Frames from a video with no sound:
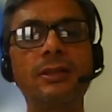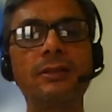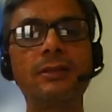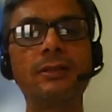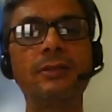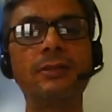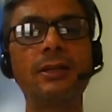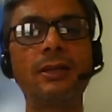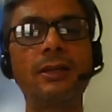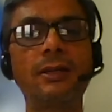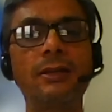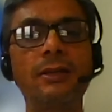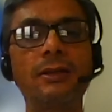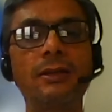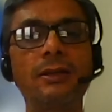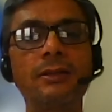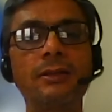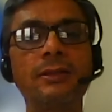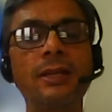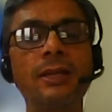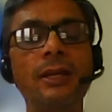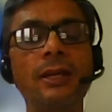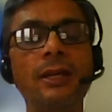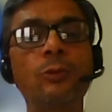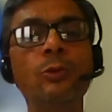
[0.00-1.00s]

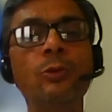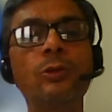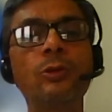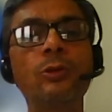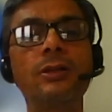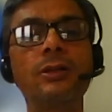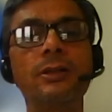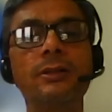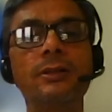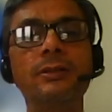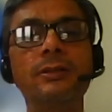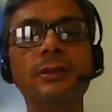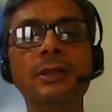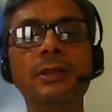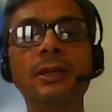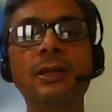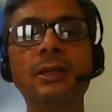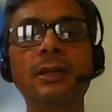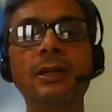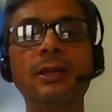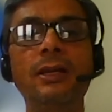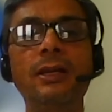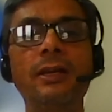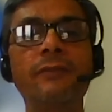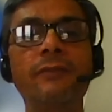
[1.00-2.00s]
They cook
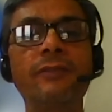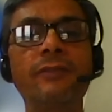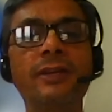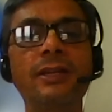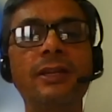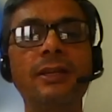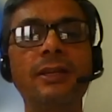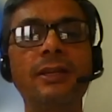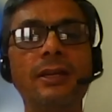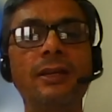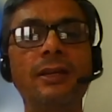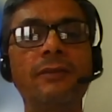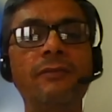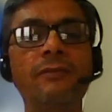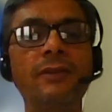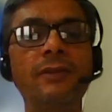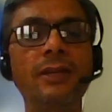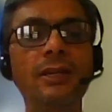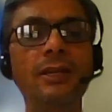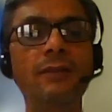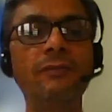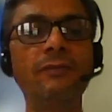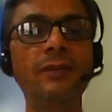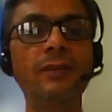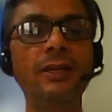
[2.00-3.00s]
every
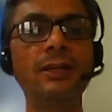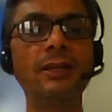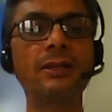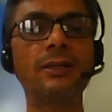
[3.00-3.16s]
week